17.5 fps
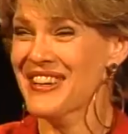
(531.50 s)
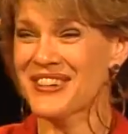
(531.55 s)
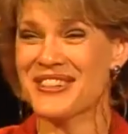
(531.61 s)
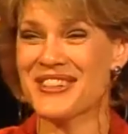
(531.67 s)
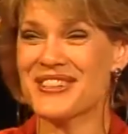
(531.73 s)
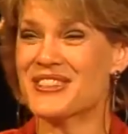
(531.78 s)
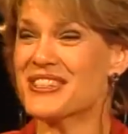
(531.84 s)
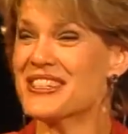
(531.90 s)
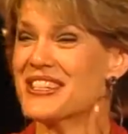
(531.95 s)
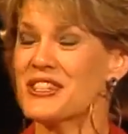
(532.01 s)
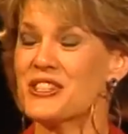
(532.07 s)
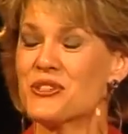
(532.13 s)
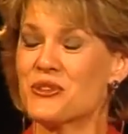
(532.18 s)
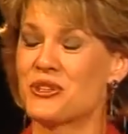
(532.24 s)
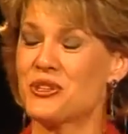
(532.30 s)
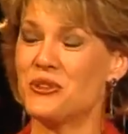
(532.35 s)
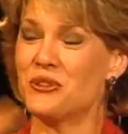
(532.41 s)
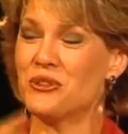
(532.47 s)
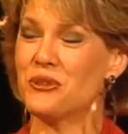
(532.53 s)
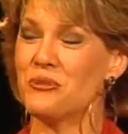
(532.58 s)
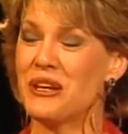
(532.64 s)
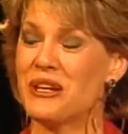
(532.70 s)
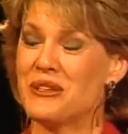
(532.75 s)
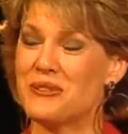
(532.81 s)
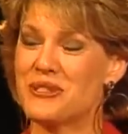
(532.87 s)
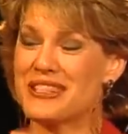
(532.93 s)
No, it's so cute the
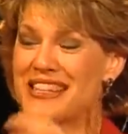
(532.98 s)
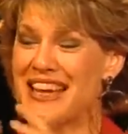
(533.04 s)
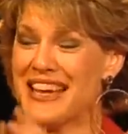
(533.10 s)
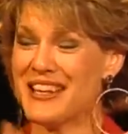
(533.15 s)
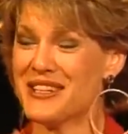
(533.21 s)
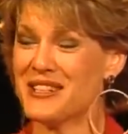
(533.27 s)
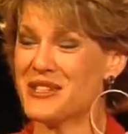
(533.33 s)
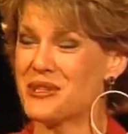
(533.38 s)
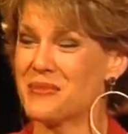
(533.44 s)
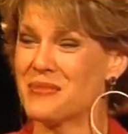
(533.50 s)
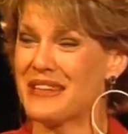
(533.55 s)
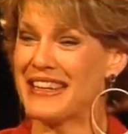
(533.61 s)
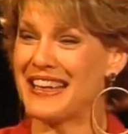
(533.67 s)
way you say it to me.